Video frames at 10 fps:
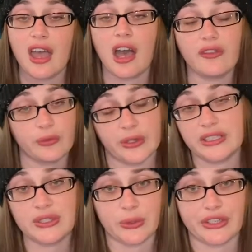of
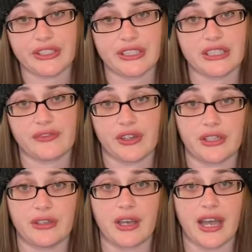resources for
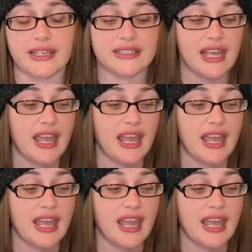you guys.